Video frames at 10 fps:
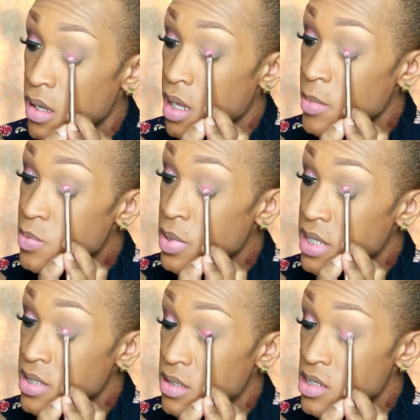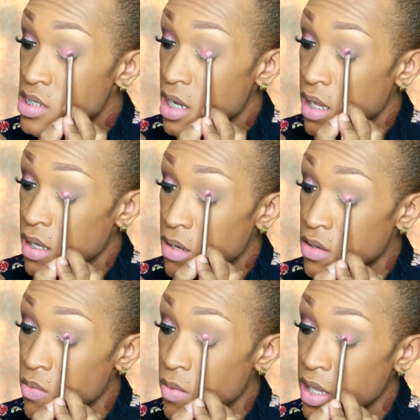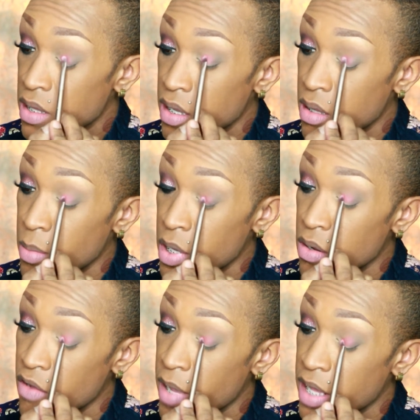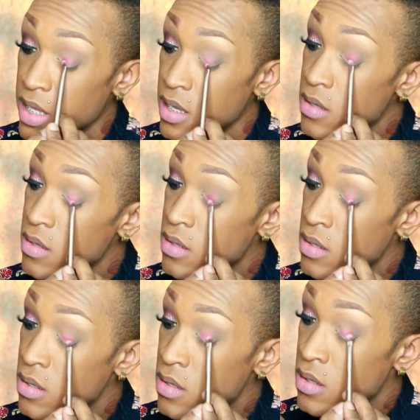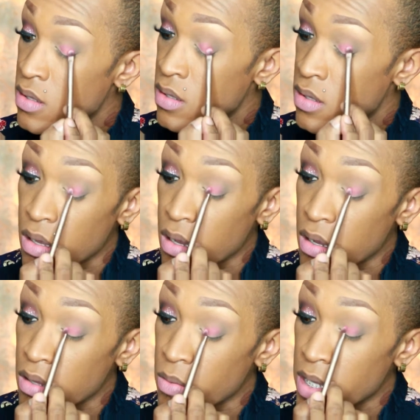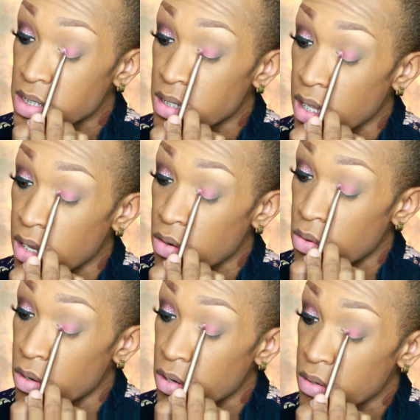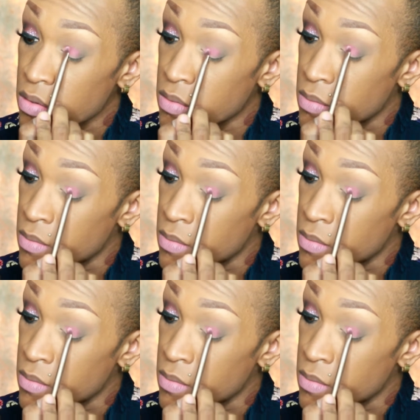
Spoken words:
And I'm just placing this shade directly in the middle of my lid, all the way to the inner corner.